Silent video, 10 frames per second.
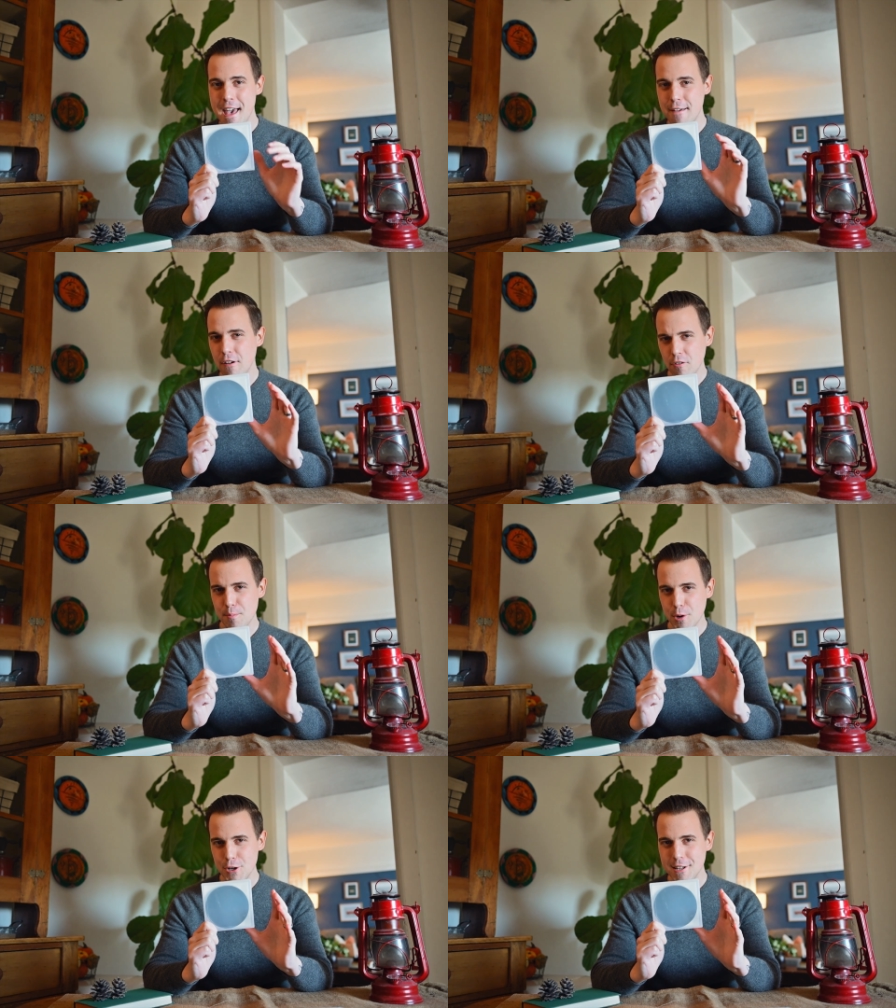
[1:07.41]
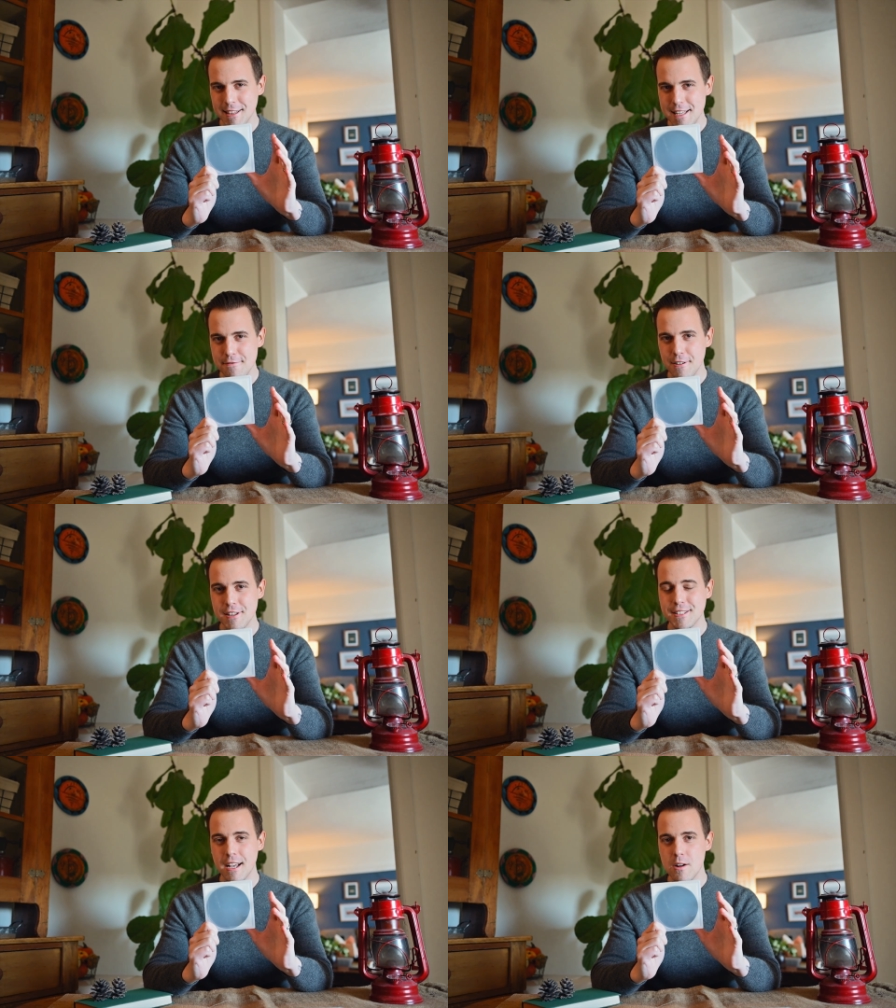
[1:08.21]
Have you ever burned a leaf on
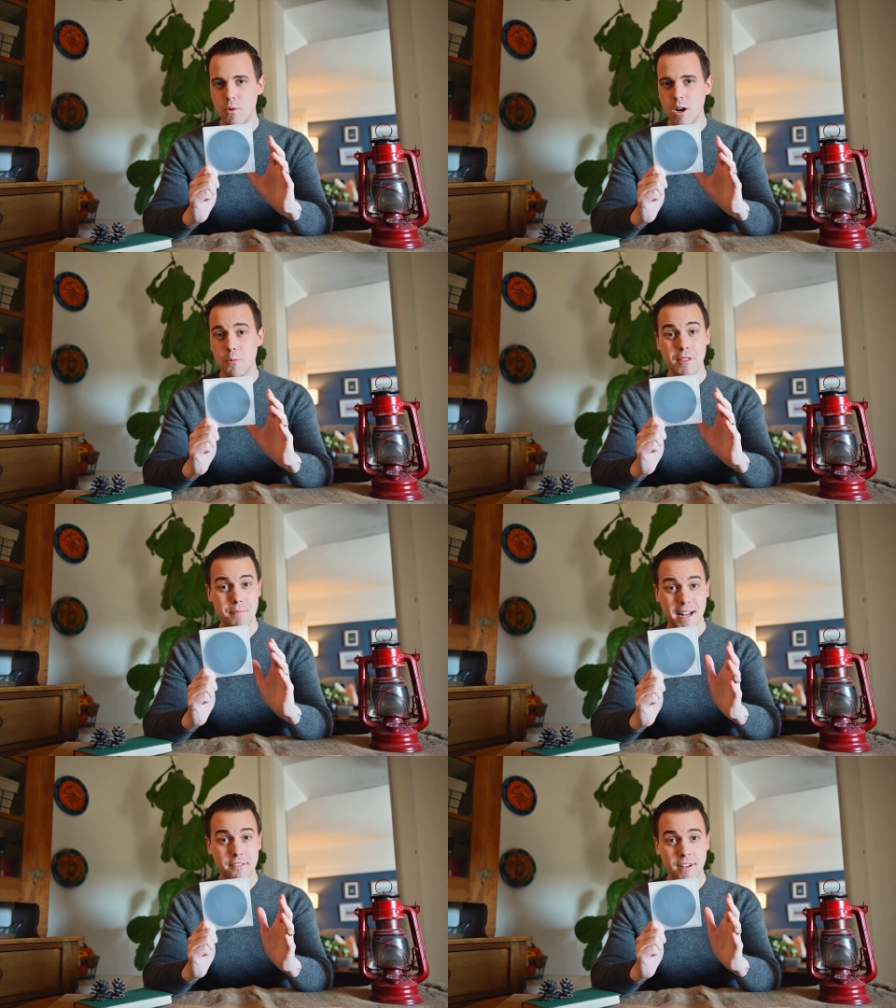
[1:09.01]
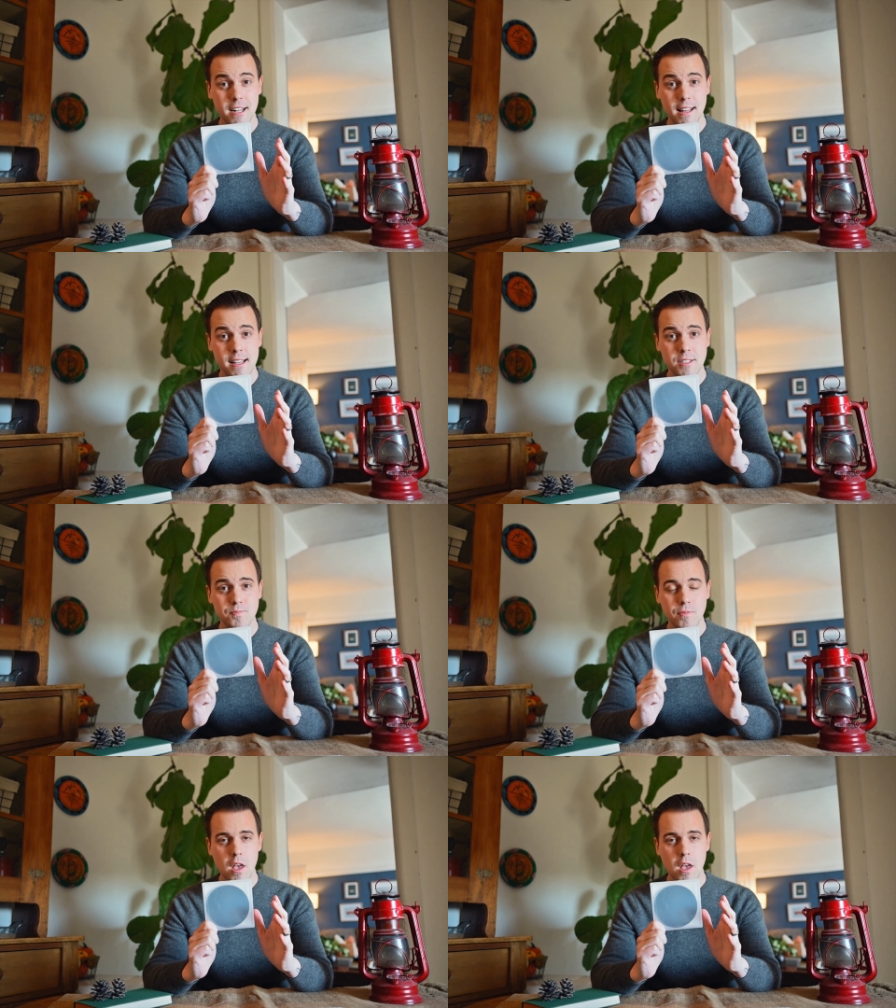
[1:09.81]
the sidewalk with a magnifying glass?